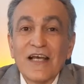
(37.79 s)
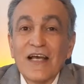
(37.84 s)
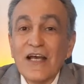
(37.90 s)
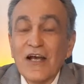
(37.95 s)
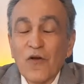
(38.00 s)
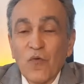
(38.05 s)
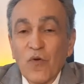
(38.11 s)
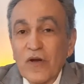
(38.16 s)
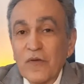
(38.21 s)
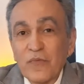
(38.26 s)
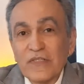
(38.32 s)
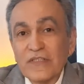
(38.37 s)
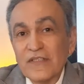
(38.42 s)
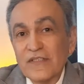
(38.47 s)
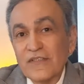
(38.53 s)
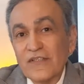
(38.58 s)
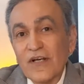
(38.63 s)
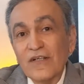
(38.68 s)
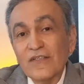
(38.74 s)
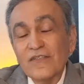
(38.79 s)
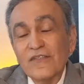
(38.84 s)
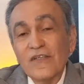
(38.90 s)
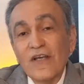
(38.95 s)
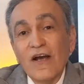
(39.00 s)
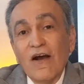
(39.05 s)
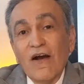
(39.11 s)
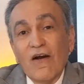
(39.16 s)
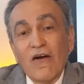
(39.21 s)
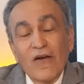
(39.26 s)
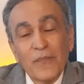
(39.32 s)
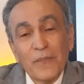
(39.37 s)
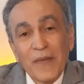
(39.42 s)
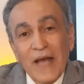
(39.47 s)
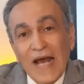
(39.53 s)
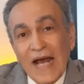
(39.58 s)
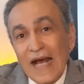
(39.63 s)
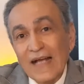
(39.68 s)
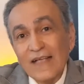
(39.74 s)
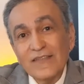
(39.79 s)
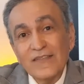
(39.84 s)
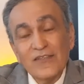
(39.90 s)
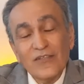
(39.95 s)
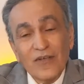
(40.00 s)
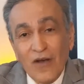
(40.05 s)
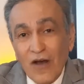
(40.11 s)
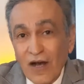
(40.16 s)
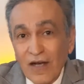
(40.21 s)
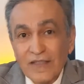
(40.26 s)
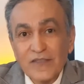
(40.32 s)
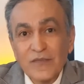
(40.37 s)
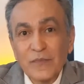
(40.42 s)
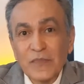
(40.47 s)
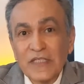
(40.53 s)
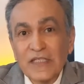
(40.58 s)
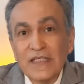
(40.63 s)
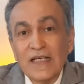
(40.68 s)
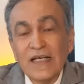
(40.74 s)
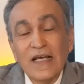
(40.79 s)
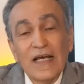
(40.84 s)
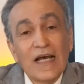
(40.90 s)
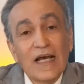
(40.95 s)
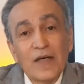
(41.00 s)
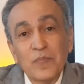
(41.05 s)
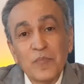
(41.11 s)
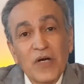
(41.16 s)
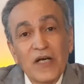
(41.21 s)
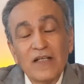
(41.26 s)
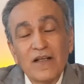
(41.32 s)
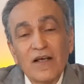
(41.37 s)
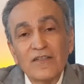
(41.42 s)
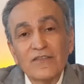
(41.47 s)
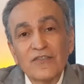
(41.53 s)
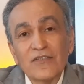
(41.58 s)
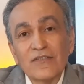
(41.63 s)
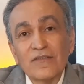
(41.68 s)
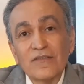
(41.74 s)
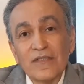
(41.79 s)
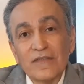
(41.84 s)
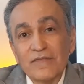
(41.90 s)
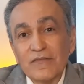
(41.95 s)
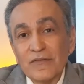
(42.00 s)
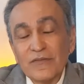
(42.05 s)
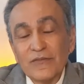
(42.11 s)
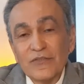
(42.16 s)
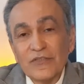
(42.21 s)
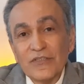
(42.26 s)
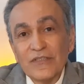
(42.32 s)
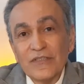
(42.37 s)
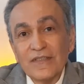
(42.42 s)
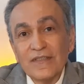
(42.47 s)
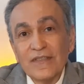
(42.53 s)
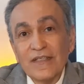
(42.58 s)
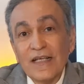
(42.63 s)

where we discuss our past cosmic and biological evolution